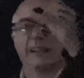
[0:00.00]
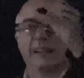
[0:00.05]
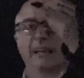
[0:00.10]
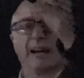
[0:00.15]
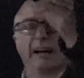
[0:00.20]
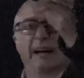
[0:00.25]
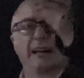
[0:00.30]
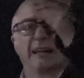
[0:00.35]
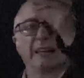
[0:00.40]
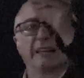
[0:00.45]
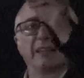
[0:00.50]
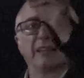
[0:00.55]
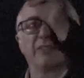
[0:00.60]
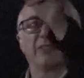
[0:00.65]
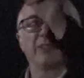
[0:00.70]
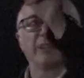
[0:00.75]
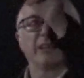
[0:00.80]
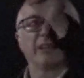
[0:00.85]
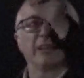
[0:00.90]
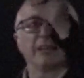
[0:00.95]
And
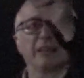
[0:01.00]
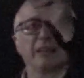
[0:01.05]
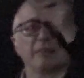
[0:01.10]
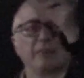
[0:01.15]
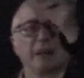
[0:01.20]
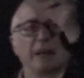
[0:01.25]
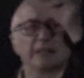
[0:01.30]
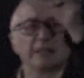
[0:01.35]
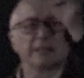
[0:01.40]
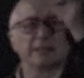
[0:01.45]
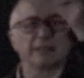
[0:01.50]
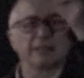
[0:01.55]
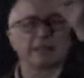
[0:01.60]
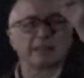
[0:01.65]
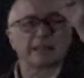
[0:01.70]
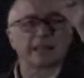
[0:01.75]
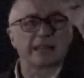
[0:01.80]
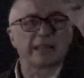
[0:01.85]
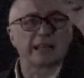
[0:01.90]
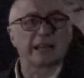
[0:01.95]
imagine that
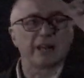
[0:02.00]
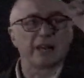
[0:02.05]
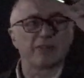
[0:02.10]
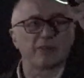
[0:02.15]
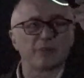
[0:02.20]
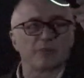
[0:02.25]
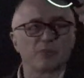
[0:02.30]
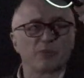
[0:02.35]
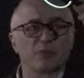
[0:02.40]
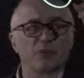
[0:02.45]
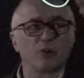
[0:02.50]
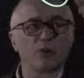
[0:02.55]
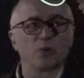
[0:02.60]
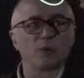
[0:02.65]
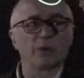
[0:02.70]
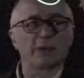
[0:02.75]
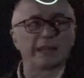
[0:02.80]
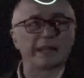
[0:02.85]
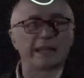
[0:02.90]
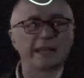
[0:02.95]
I have a pore
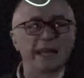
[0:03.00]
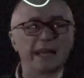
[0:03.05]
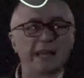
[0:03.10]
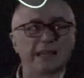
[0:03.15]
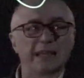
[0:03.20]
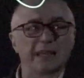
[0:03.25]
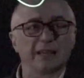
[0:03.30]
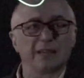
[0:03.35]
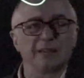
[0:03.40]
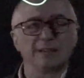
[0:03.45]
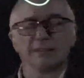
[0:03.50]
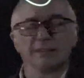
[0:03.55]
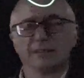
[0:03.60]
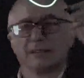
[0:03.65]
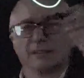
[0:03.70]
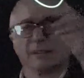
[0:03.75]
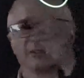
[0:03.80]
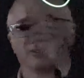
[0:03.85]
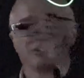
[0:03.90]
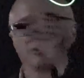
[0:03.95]
with a necking,
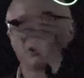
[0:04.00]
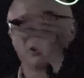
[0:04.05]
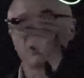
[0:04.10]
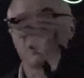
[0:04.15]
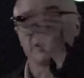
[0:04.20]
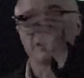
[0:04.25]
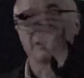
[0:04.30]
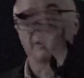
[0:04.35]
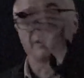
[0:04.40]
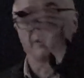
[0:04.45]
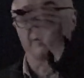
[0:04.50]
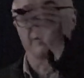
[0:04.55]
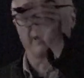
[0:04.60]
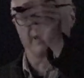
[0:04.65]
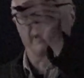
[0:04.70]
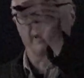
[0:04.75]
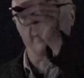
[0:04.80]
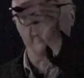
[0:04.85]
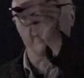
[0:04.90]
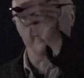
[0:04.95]
which is
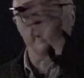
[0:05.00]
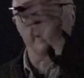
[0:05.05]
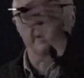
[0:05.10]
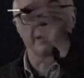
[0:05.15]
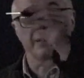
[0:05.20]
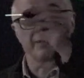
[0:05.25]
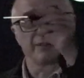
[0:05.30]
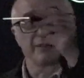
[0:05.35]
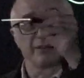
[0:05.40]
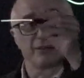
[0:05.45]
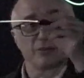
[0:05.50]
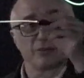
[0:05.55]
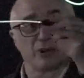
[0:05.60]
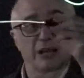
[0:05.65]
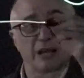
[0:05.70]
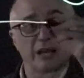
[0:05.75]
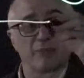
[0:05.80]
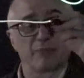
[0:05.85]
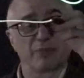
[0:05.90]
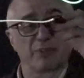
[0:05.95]
effectively what
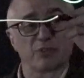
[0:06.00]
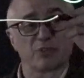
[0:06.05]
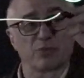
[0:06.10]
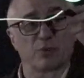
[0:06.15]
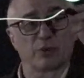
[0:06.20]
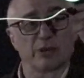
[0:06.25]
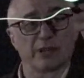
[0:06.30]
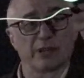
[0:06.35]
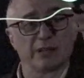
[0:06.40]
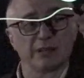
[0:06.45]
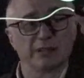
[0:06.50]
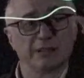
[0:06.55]
happens when